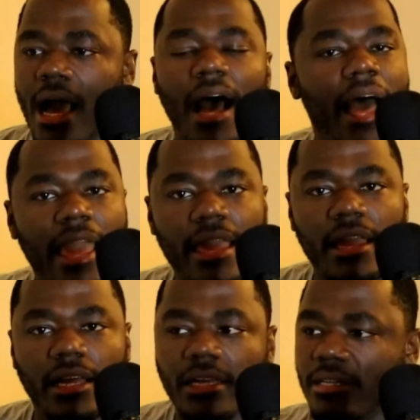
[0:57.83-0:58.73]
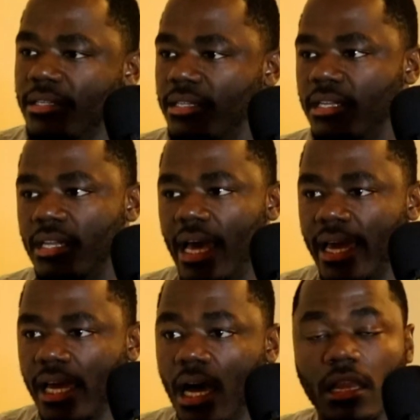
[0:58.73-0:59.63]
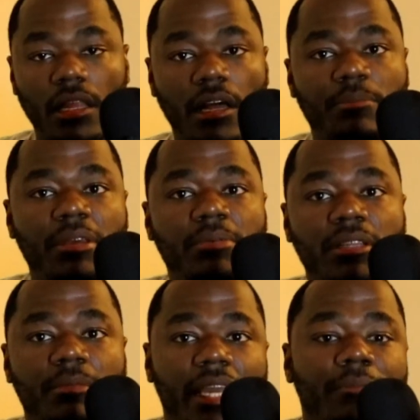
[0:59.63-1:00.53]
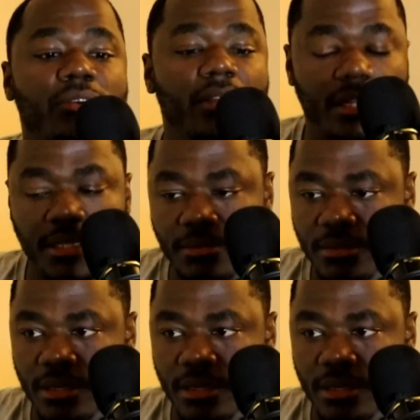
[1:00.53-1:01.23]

I, like a lot of people in my community,